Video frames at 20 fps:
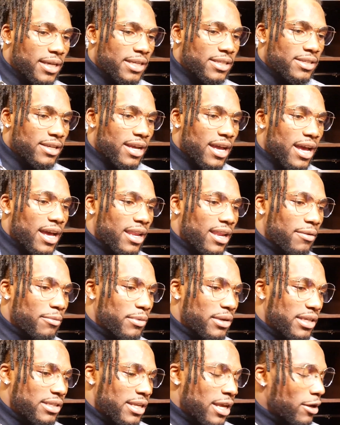he's a guy that
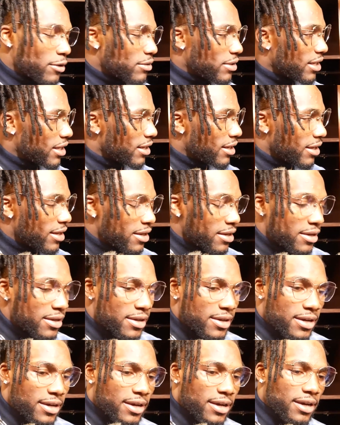when he's healthy,
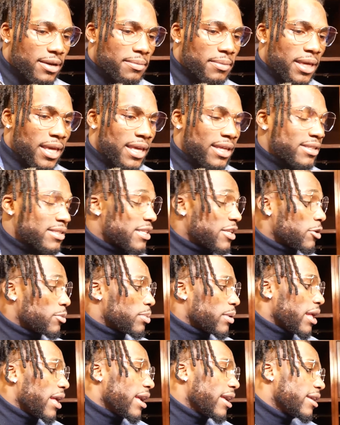um, he can still
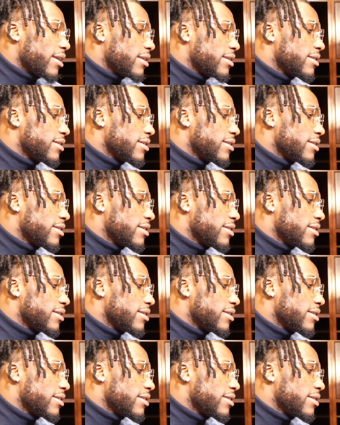play.